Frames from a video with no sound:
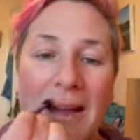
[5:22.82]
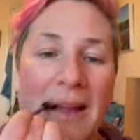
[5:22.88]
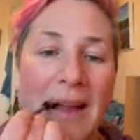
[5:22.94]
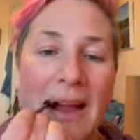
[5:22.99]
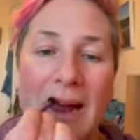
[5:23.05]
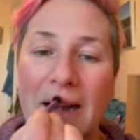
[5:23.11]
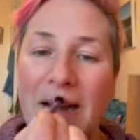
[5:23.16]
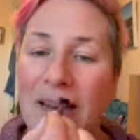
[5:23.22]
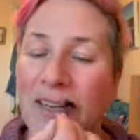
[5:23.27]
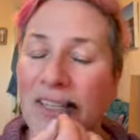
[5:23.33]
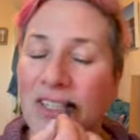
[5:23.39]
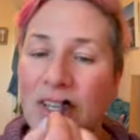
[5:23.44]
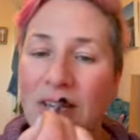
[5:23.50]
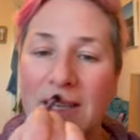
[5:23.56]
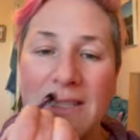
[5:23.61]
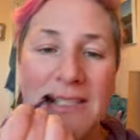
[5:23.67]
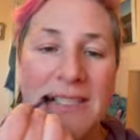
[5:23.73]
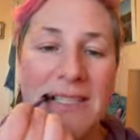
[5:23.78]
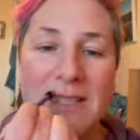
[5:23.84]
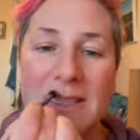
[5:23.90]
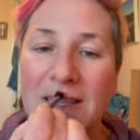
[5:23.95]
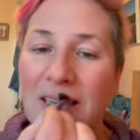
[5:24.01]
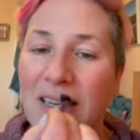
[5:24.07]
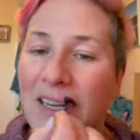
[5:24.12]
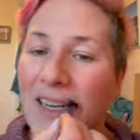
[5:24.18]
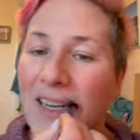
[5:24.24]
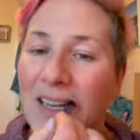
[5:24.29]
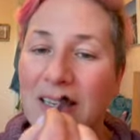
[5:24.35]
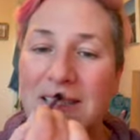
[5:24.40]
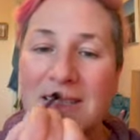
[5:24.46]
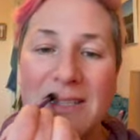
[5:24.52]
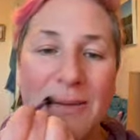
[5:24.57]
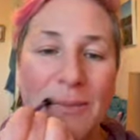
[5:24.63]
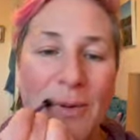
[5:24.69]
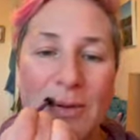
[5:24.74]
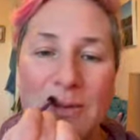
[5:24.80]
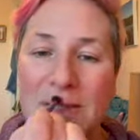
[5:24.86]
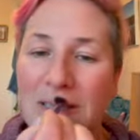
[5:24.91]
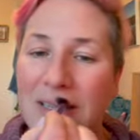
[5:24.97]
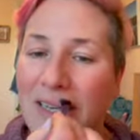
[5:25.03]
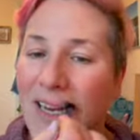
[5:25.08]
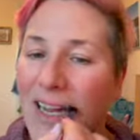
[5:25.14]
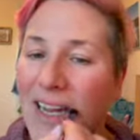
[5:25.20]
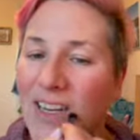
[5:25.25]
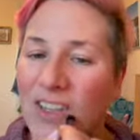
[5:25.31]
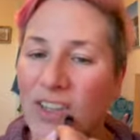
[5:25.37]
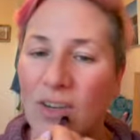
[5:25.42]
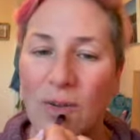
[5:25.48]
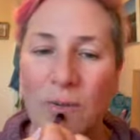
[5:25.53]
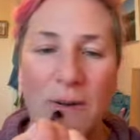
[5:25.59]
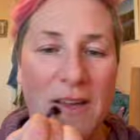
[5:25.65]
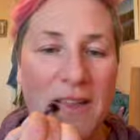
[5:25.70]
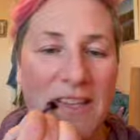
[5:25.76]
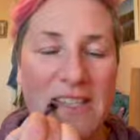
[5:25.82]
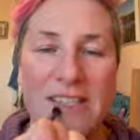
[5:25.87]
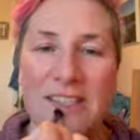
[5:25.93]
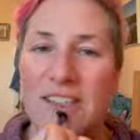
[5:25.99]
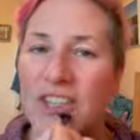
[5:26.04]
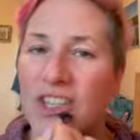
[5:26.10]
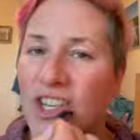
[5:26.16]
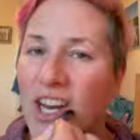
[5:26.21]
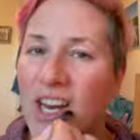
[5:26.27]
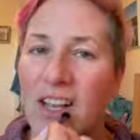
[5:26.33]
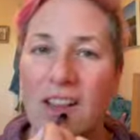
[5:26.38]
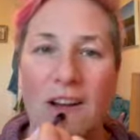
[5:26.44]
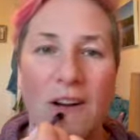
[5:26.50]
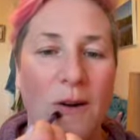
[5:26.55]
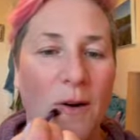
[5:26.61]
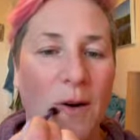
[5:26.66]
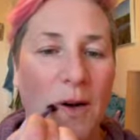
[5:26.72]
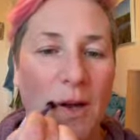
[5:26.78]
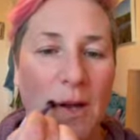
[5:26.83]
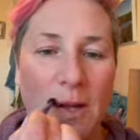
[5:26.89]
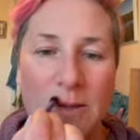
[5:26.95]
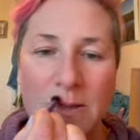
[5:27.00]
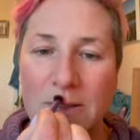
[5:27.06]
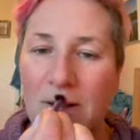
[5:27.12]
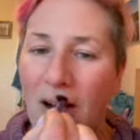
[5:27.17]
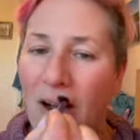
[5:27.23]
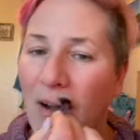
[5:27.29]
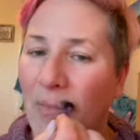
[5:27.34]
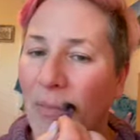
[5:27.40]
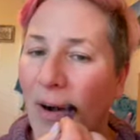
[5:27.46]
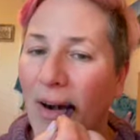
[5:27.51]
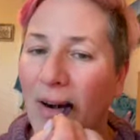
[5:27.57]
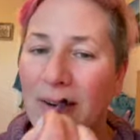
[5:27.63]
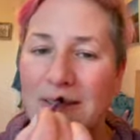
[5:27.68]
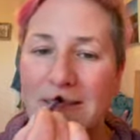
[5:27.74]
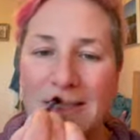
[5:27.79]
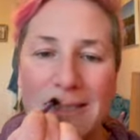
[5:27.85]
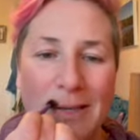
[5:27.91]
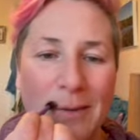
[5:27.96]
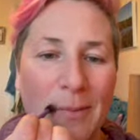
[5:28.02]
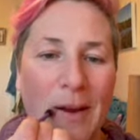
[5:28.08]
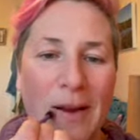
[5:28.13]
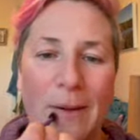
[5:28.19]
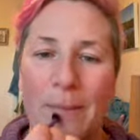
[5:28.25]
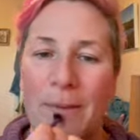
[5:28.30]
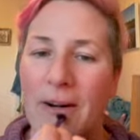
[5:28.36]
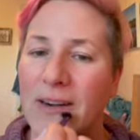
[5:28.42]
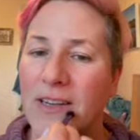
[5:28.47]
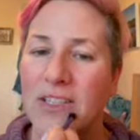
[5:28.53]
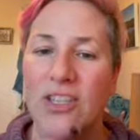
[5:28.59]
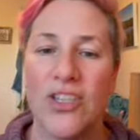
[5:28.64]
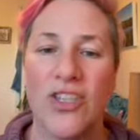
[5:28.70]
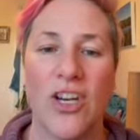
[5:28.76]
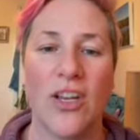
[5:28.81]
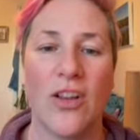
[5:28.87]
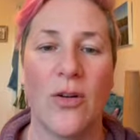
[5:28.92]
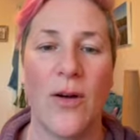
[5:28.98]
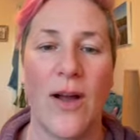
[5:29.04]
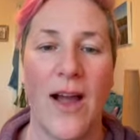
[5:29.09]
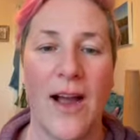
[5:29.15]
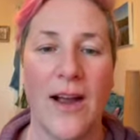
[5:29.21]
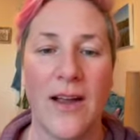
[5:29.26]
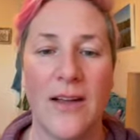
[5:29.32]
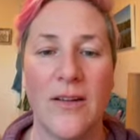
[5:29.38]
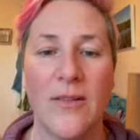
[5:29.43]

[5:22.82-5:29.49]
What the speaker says: And it's the most natural way. This is a JLo. Scott Barnes is her makeup artist, a JLo hack.